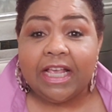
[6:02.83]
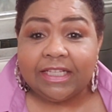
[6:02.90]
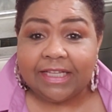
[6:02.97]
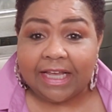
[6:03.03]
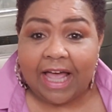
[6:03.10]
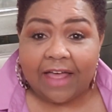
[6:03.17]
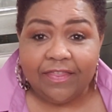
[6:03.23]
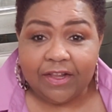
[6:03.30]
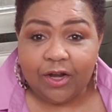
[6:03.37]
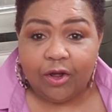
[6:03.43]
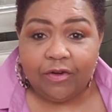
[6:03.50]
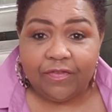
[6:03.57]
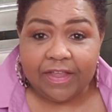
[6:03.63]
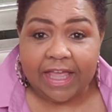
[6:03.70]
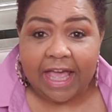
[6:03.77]
So I got the
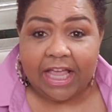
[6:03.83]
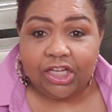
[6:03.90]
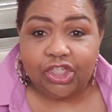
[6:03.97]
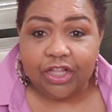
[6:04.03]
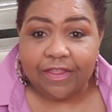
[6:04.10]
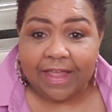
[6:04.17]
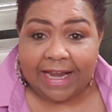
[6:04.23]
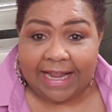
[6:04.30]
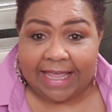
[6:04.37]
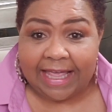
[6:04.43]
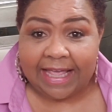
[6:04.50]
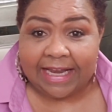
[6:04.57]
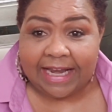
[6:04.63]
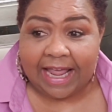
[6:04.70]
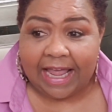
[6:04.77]
notification that
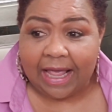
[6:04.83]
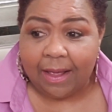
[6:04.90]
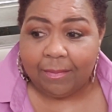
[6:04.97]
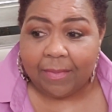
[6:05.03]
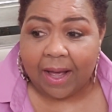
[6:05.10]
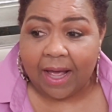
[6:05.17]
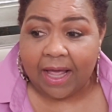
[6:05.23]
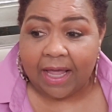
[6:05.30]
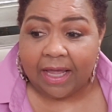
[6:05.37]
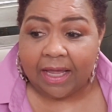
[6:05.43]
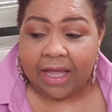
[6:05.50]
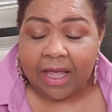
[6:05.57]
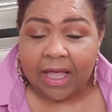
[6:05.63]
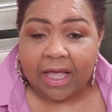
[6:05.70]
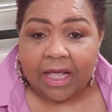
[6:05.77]
it and my,
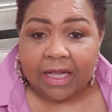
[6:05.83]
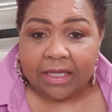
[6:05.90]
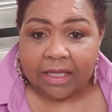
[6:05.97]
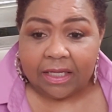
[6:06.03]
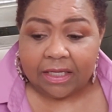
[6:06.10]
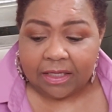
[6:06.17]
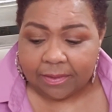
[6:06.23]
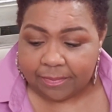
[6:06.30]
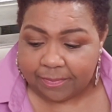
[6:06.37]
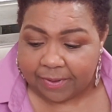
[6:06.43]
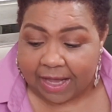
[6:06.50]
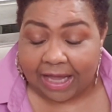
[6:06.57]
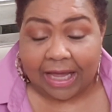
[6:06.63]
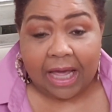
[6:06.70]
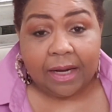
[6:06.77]

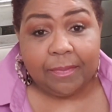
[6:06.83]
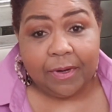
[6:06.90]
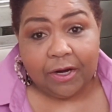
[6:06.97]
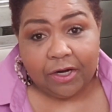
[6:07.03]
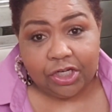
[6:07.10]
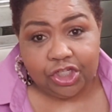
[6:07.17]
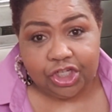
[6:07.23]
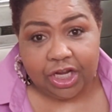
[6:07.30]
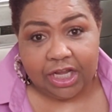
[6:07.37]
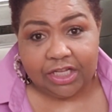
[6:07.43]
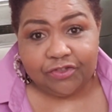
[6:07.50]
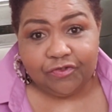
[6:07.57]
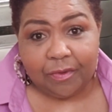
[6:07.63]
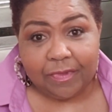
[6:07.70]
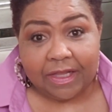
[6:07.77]
I got a pair of
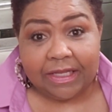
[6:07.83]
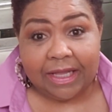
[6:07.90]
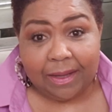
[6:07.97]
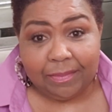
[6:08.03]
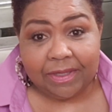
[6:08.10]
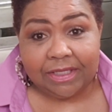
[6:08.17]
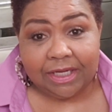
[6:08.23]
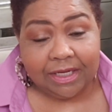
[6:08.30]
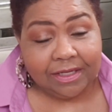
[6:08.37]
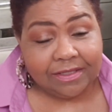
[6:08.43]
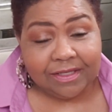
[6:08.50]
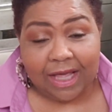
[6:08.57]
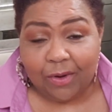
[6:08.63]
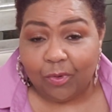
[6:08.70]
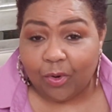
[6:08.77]
jeans from the Limited because
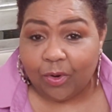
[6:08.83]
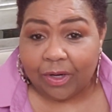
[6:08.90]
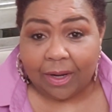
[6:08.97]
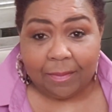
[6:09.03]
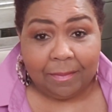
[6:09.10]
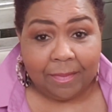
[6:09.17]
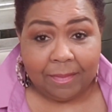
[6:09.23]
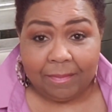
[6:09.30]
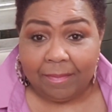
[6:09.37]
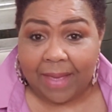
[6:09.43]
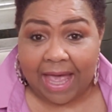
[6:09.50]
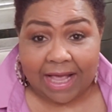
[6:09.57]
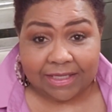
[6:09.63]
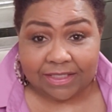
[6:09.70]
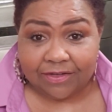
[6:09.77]
they were on a
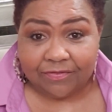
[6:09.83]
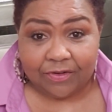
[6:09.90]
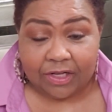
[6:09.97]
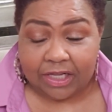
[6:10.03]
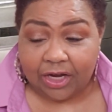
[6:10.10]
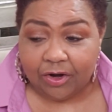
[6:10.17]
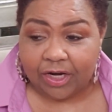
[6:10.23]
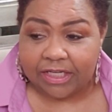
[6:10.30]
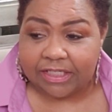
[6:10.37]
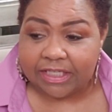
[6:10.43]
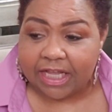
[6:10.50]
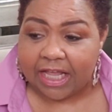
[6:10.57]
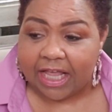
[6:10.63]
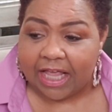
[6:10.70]
massive clearance.